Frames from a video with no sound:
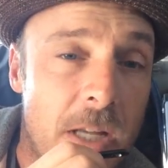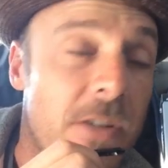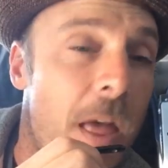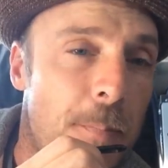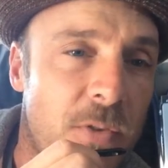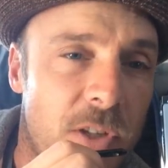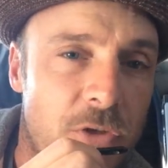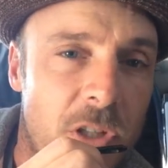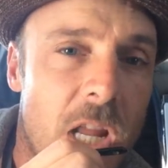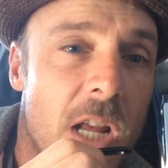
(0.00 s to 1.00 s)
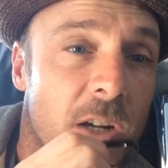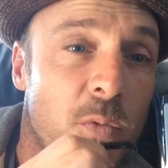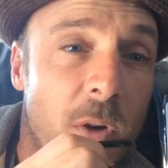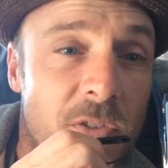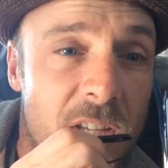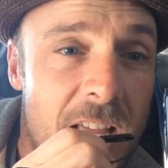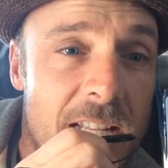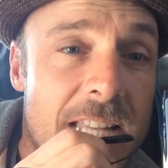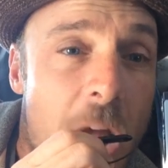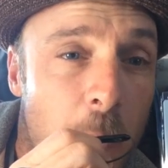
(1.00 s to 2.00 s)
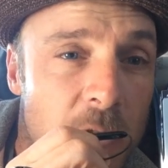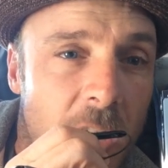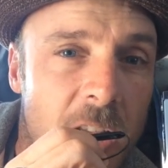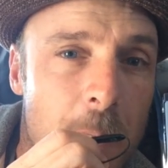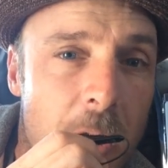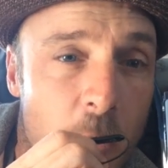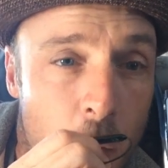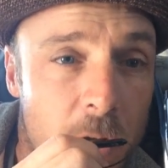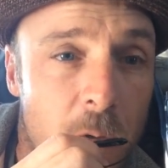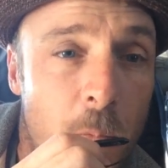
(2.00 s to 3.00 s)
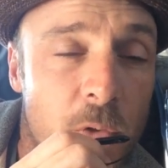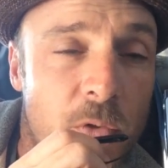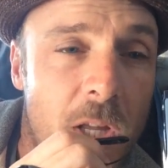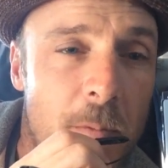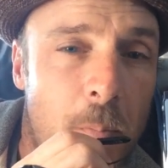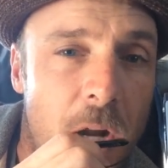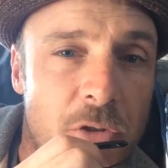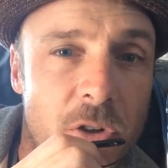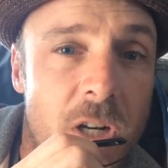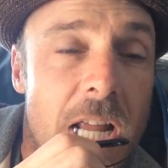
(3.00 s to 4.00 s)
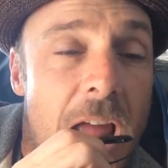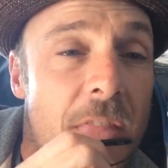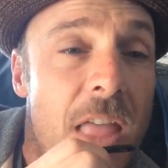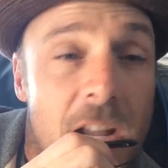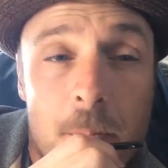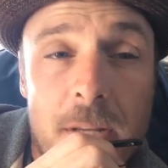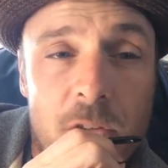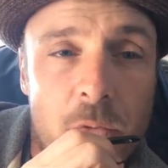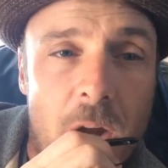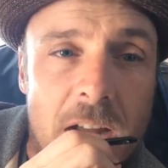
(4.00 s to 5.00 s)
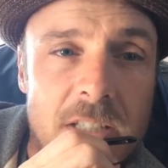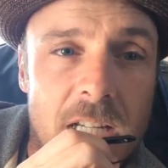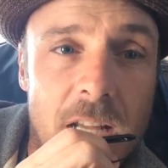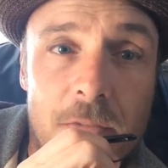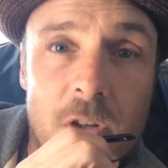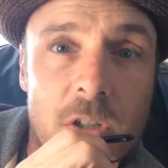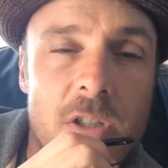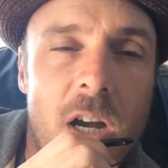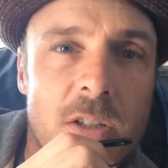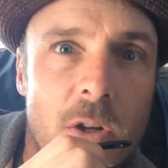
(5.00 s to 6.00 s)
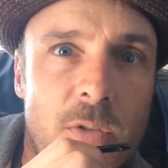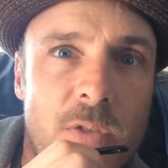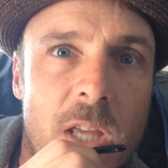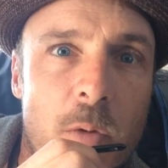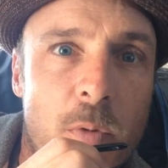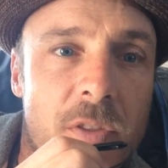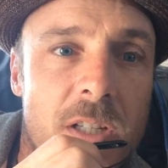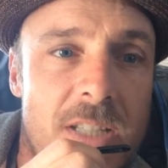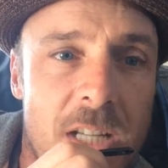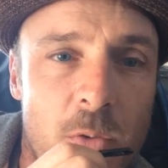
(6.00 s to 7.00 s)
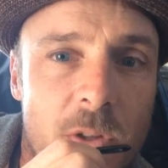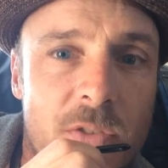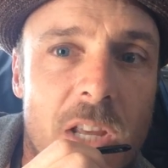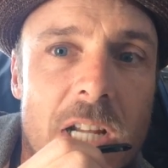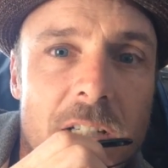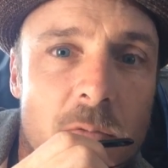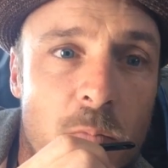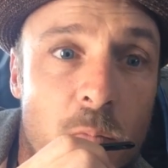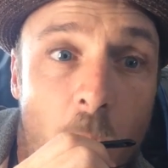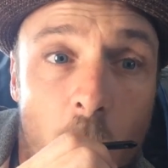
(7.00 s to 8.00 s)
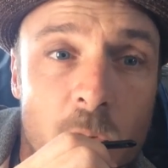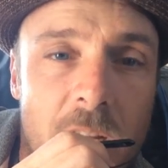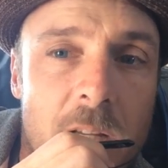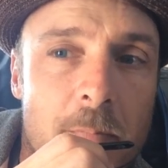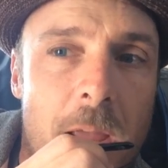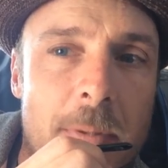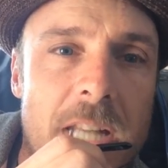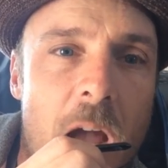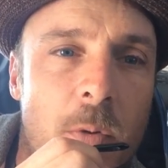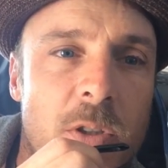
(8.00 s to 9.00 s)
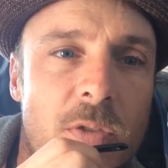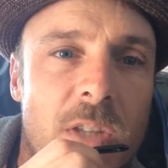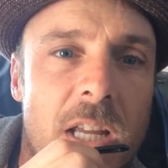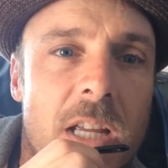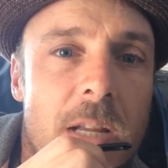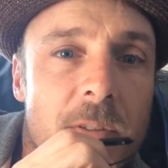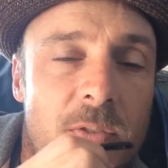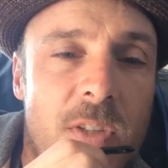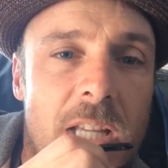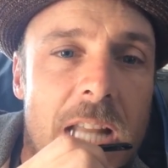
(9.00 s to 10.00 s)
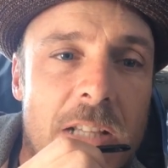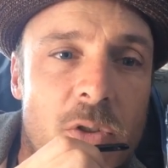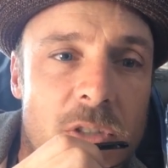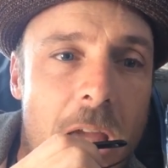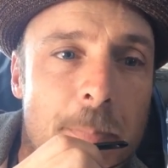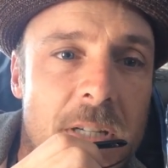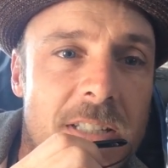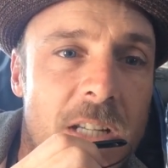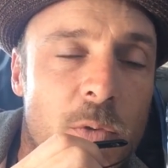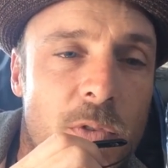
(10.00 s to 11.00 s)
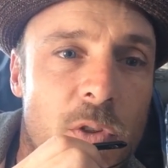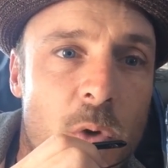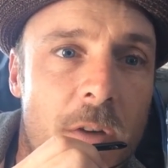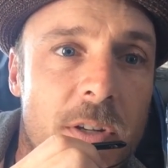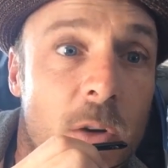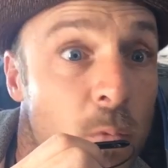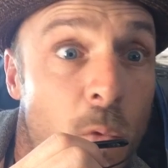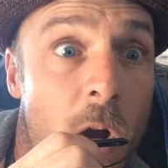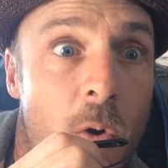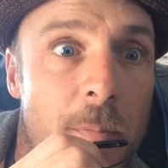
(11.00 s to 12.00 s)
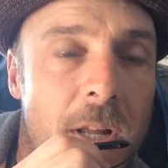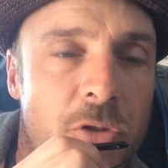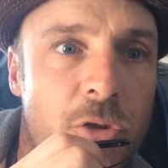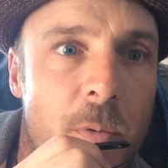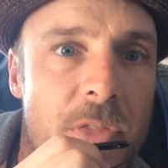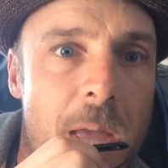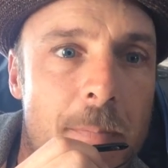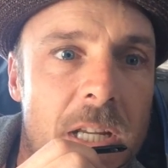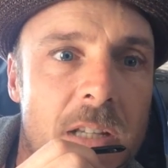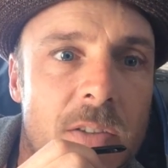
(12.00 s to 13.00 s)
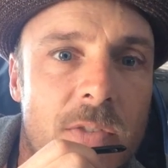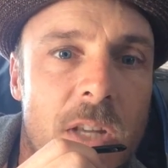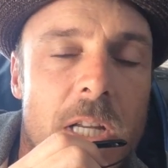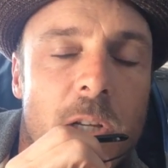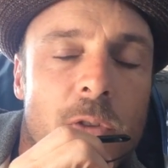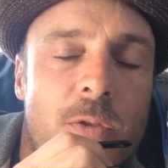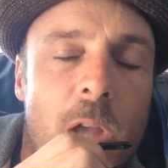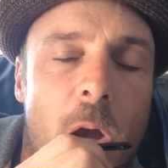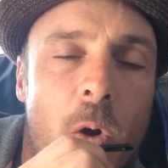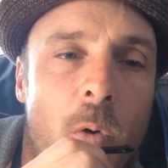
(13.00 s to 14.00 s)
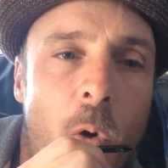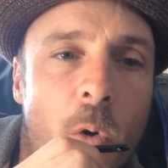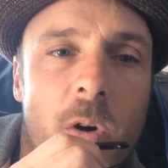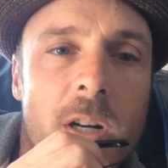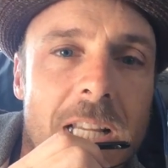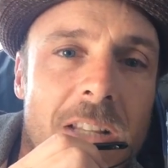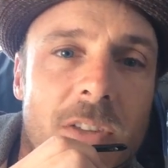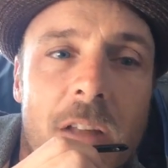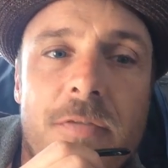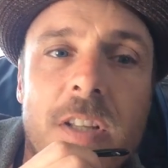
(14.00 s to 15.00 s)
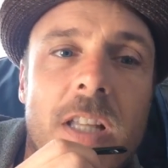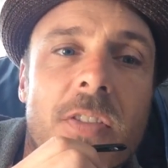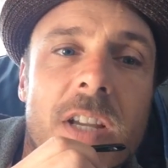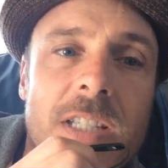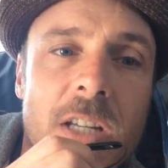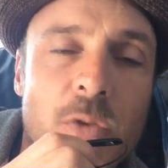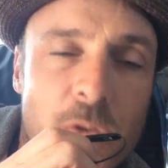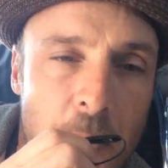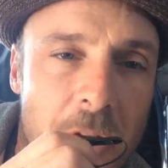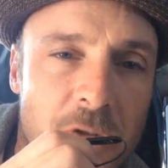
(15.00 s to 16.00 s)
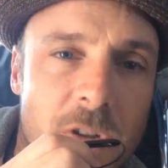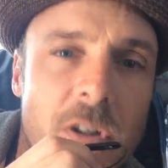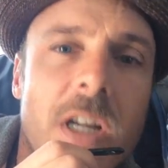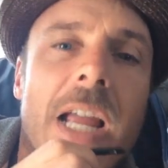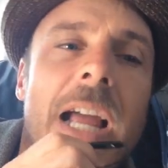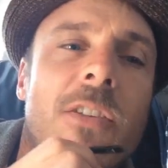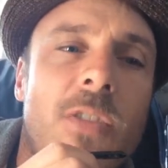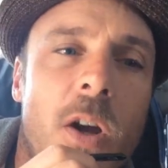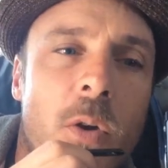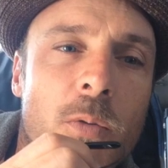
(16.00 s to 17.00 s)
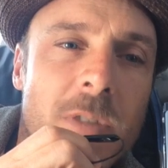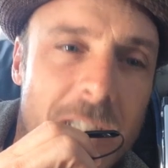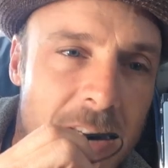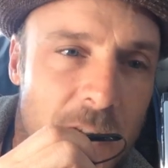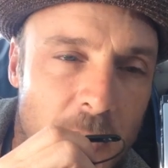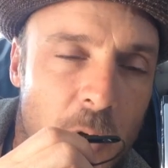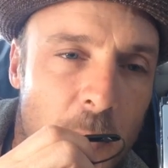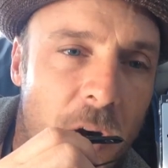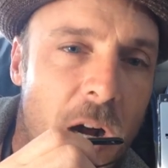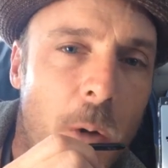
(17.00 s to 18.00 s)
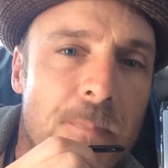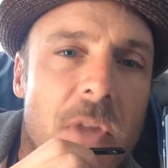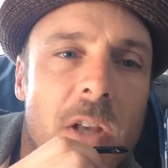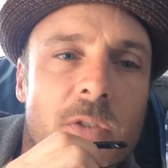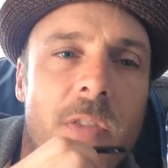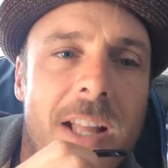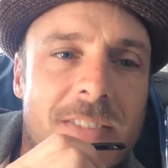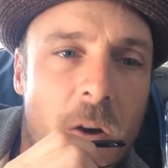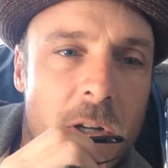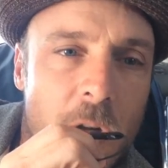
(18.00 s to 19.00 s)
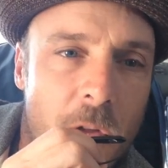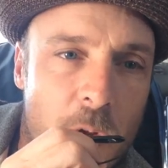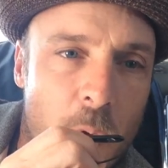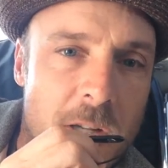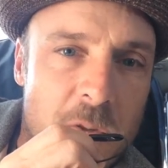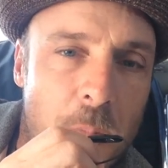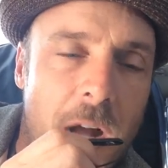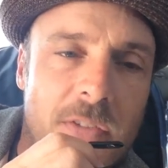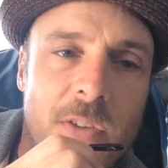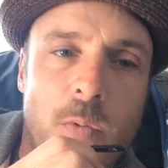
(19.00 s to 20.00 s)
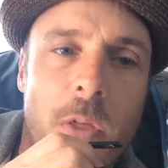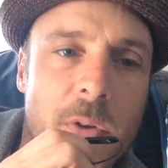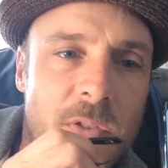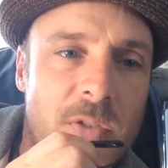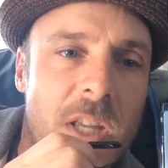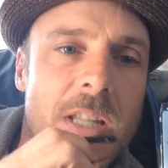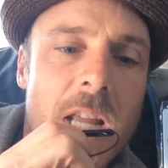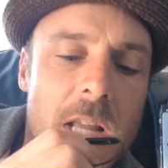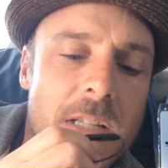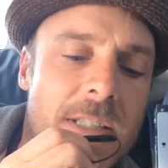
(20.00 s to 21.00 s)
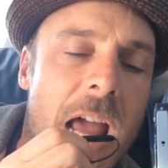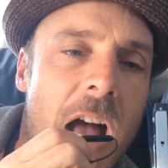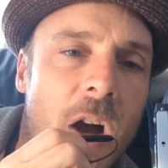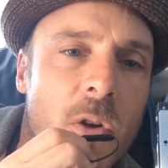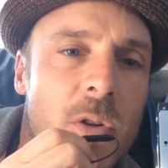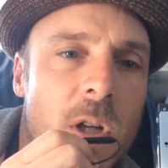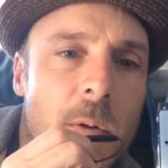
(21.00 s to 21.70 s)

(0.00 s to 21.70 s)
that position, because once again now we're talking about quicker, more sudden pressure, and that could be distracting. Even though your dog knows sit with continuous holding, maybe now when you say sit and you tap continuous at 12, he goes, whoa, I'm not sure what that means. So, or he's not feeling the continuous pressure, and so he needs a little more help. So that's how I go to the corrective process, whether it's sit, down,